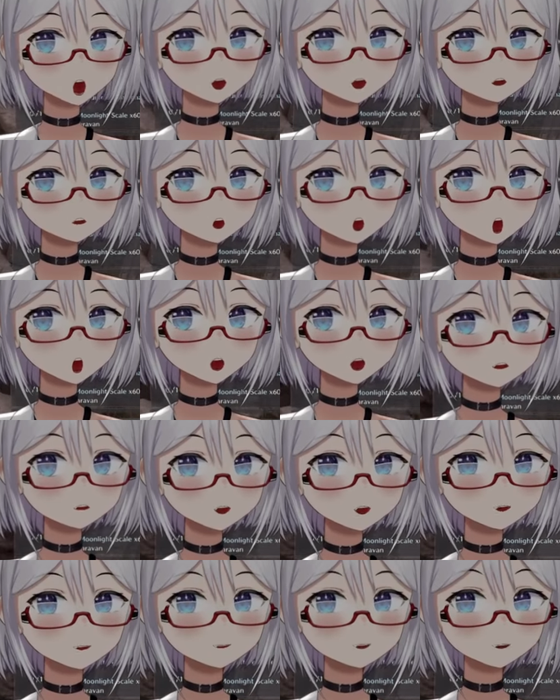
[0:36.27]
to uh,
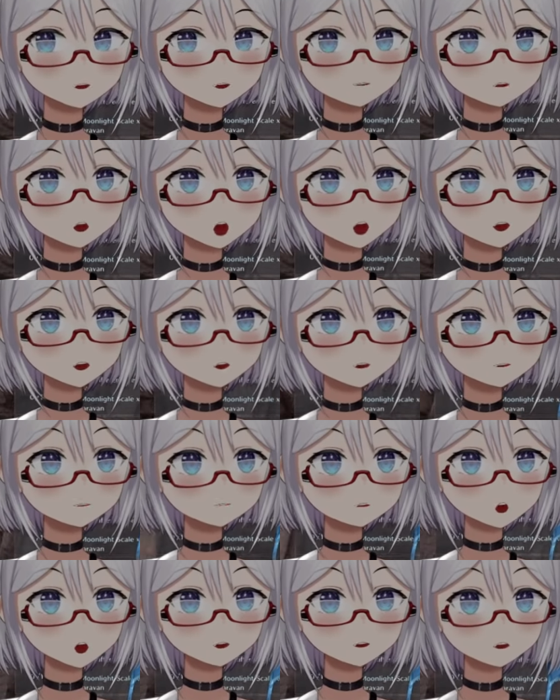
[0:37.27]
press F on it
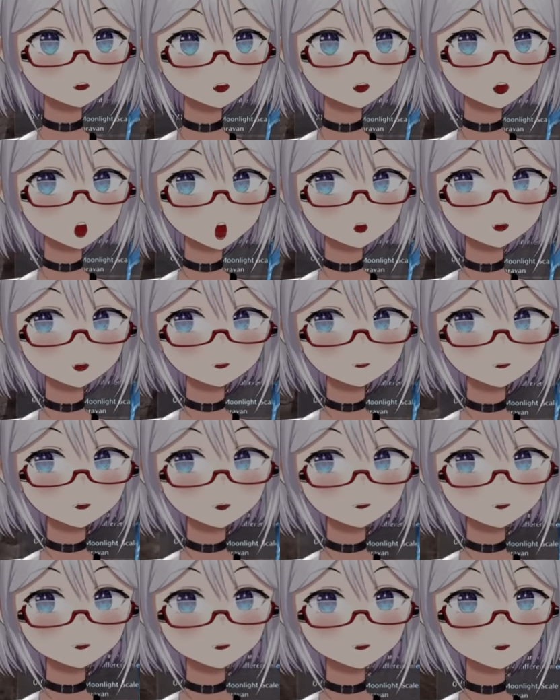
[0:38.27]
so we can remove because he
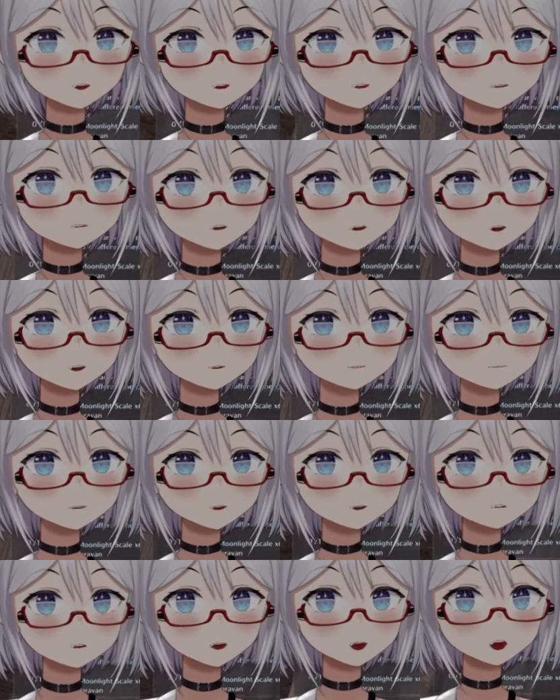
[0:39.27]
does a laser that
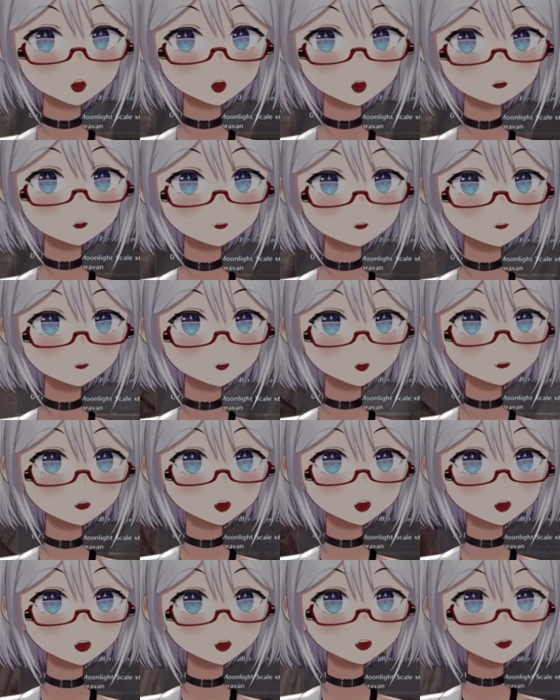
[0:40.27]
spins around
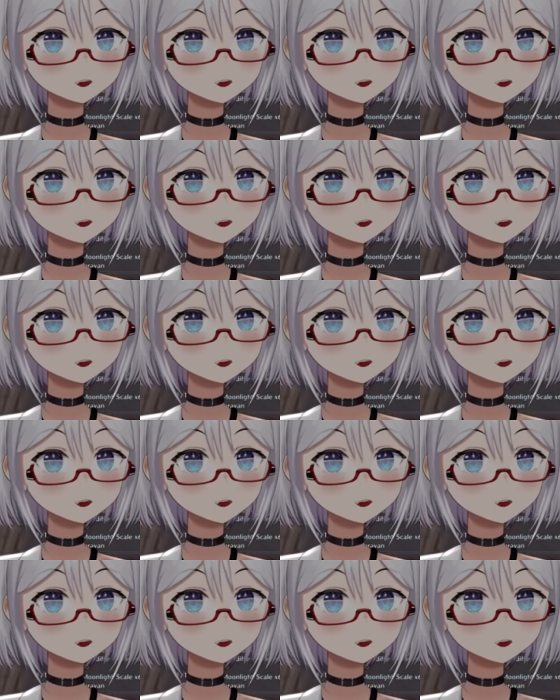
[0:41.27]
um,